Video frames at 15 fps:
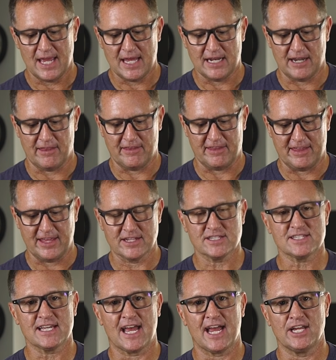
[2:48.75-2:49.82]
and then on the
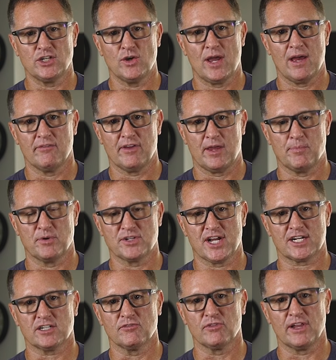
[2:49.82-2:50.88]
inside you have a protective